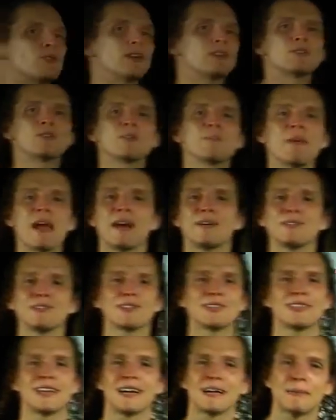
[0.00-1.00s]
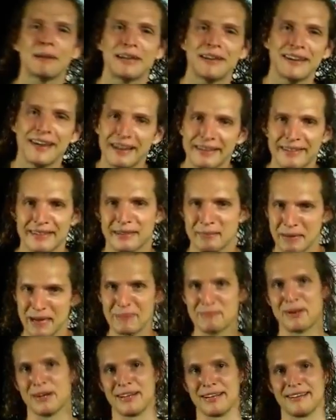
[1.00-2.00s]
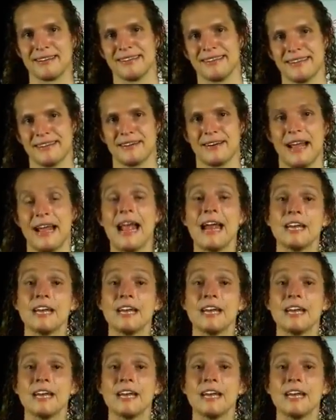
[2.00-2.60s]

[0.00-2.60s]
and run through the mountains and talk about nothing and make money on the internet,